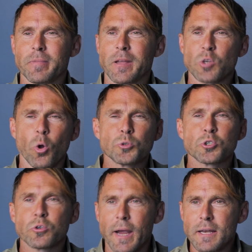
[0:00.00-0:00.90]
There's a whole
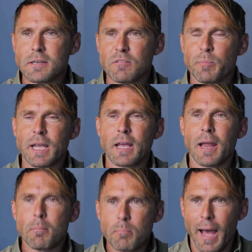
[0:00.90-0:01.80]
trend of being an
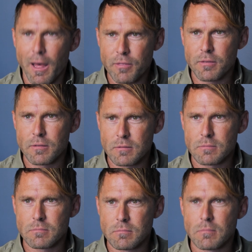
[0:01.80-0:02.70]
empath
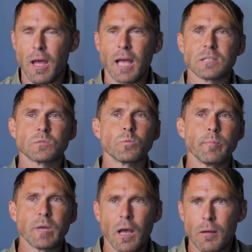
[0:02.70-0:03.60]
as we
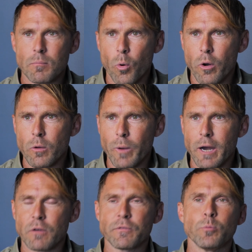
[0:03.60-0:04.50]
become more
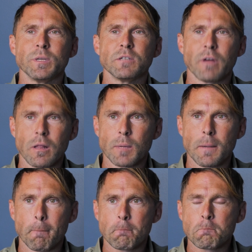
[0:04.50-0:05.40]
aware of human
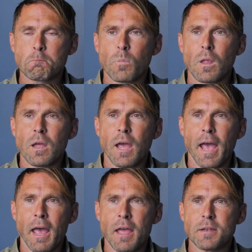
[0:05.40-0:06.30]
development.
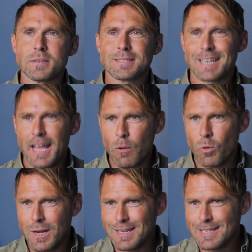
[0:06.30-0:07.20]
And today I
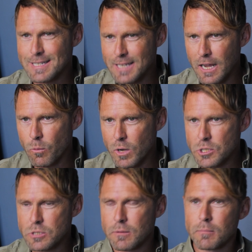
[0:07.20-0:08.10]
want to
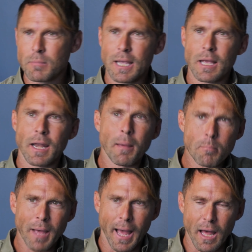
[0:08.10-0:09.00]
distinguish being an
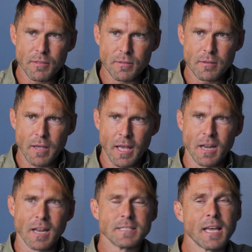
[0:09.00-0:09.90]
empath and
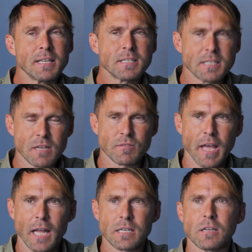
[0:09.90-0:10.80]
an identity of
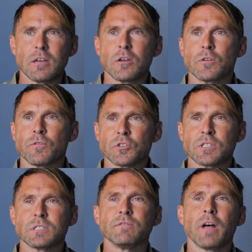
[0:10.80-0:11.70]
that
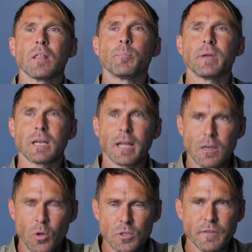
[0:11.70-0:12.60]
versus developing
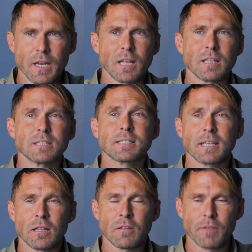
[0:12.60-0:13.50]
and cultivating the
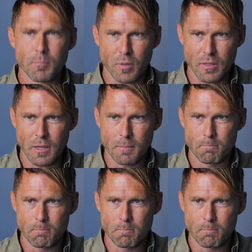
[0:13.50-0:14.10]
skill of empathy.